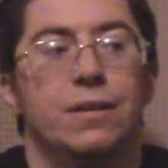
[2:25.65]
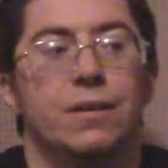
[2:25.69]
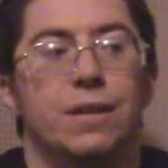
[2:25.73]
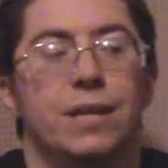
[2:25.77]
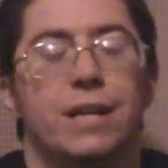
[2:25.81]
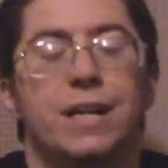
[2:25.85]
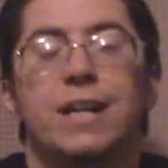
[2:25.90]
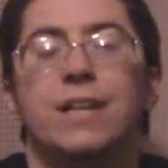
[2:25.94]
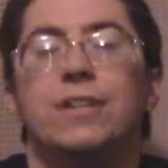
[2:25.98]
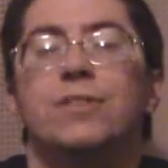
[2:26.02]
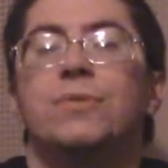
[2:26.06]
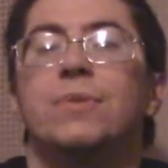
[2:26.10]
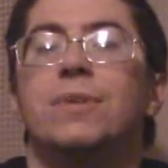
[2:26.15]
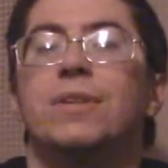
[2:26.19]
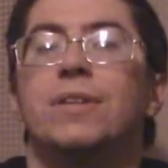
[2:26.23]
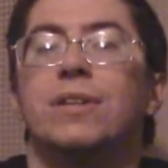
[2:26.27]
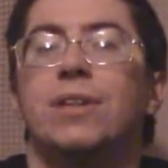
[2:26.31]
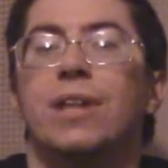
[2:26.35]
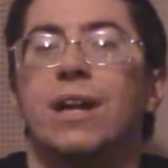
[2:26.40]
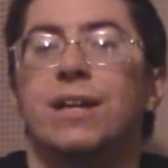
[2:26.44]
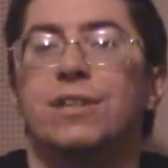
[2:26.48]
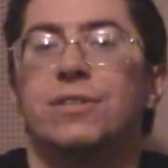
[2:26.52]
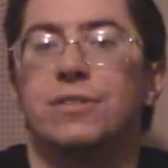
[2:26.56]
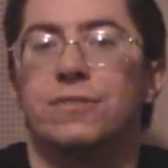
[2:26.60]
And here's where the
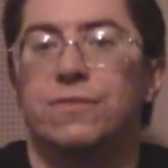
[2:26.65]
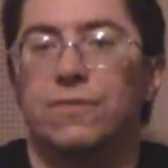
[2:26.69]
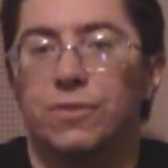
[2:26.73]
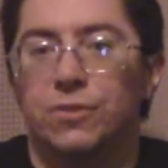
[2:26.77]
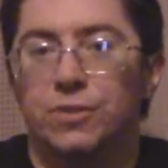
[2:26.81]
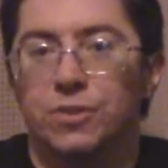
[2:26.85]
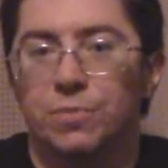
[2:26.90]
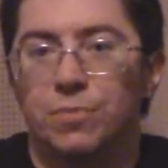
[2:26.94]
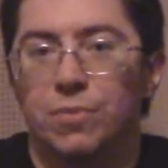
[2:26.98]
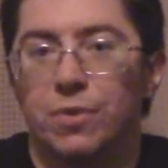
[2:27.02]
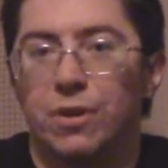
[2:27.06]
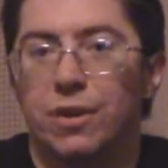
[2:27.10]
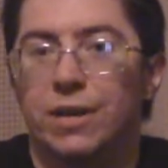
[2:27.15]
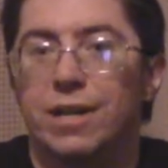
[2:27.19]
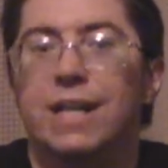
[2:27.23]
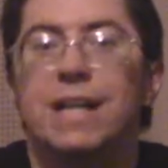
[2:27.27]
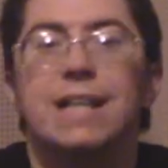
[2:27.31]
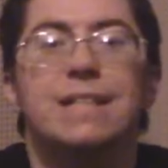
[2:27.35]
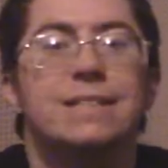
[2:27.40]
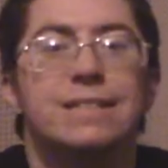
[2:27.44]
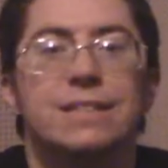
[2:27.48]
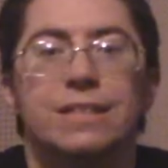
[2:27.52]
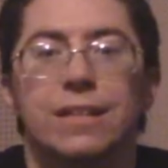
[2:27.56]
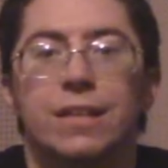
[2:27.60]
logic falls apart
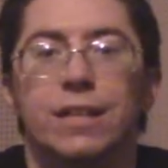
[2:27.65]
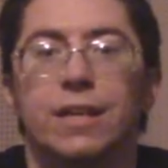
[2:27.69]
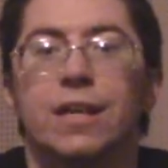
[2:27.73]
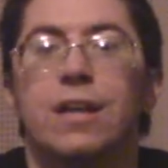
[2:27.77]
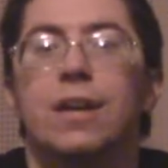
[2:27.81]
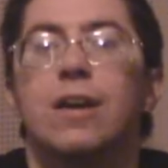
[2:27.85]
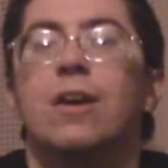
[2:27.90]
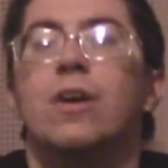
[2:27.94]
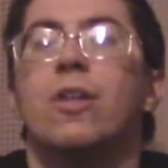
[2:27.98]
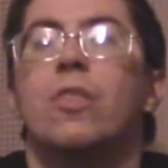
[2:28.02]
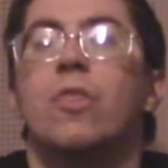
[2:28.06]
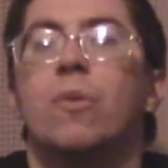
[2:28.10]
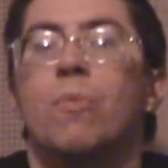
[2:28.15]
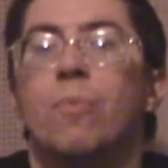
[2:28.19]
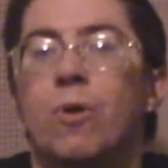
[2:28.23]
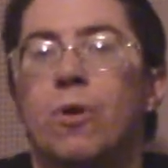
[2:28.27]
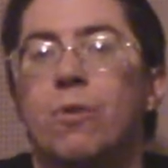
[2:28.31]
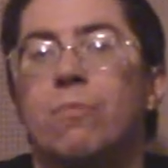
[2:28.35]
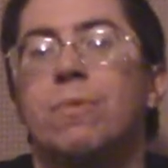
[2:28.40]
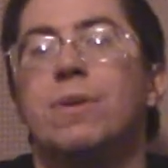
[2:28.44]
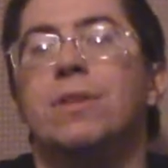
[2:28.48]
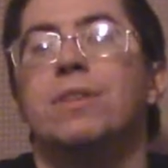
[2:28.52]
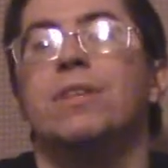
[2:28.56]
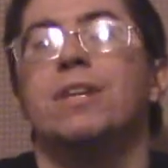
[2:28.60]
instantly the
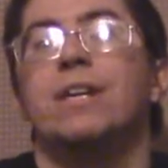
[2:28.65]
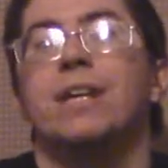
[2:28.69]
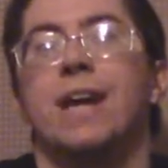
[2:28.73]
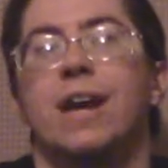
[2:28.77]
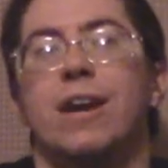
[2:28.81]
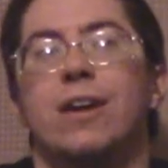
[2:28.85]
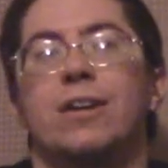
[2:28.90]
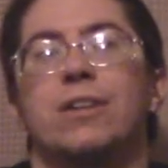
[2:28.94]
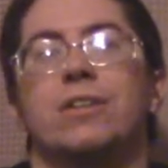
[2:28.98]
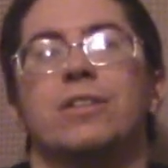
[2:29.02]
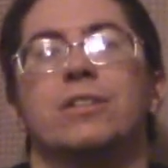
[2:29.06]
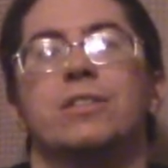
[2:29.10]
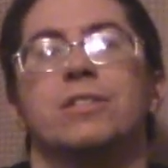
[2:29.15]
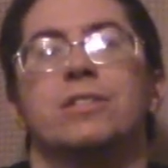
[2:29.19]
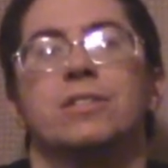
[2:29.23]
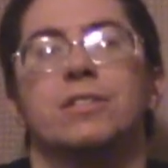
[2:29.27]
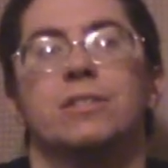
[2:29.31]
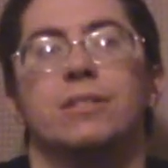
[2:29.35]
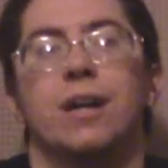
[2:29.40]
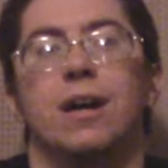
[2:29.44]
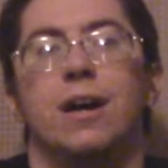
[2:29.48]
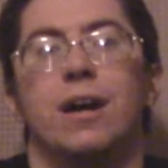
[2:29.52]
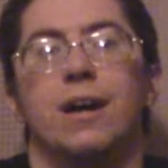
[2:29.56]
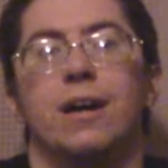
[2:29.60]
moment the characters
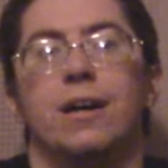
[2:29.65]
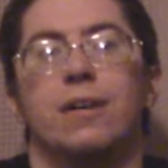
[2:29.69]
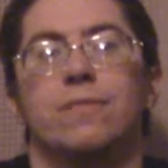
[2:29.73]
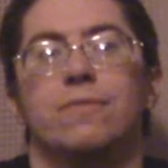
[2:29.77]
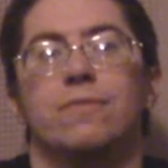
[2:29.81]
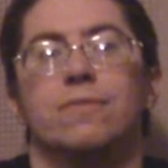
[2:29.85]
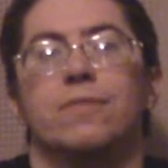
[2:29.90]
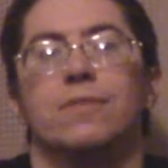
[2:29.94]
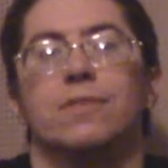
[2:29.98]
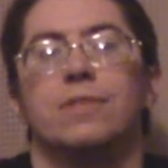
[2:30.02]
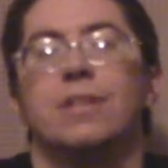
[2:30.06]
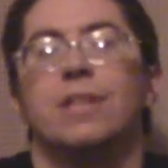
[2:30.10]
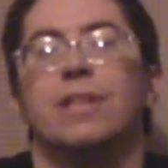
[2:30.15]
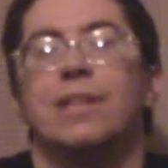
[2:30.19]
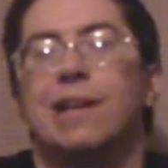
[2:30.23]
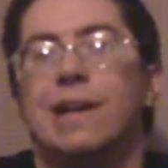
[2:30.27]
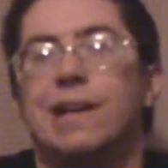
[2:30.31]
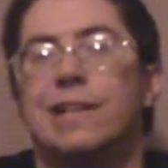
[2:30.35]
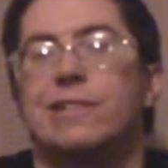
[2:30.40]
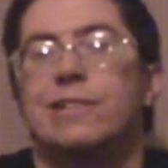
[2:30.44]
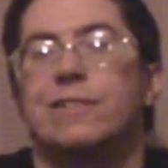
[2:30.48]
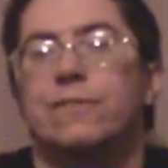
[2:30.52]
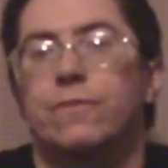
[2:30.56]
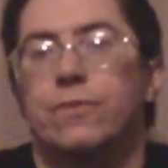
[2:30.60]
dive, the
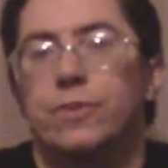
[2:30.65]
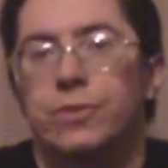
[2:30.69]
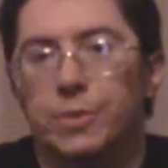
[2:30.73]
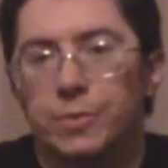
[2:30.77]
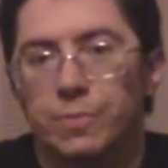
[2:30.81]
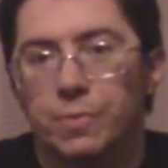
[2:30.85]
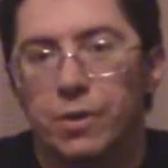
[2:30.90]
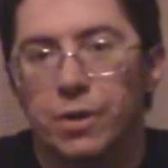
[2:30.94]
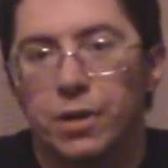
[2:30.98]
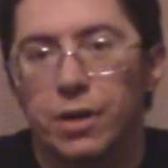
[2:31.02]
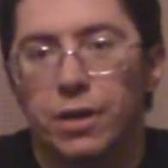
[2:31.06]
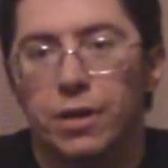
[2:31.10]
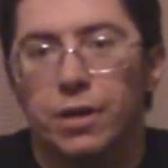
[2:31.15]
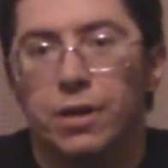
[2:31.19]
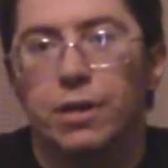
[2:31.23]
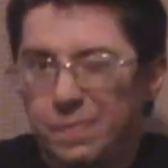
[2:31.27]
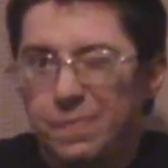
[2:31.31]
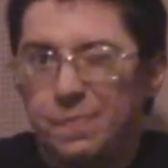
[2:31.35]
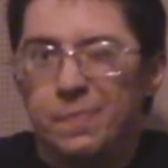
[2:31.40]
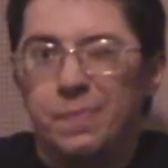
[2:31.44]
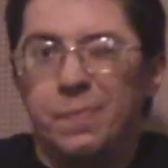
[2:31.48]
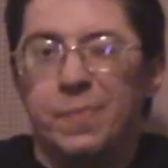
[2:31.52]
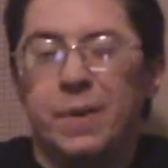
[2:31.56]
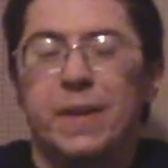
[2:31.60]
logic falls apart
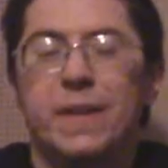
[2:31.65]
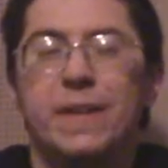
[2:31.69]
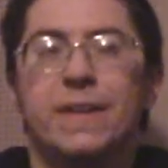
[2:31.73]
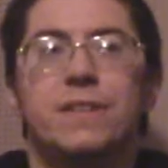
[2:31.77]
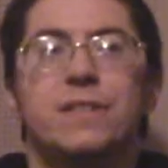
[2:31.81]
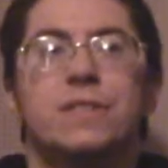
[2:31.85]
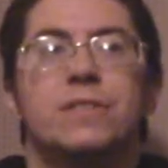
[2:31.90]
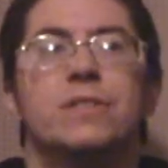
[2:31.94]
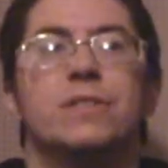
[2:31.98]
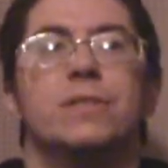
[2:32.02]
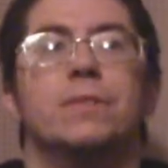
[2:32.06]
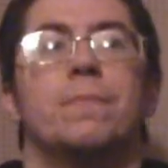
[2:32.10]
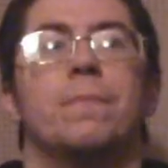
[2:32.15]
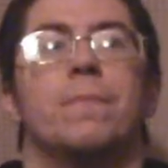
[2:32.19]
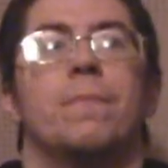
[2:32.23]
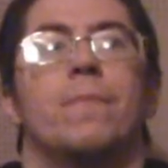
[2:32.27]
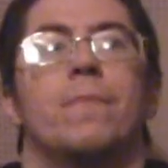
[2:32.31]
because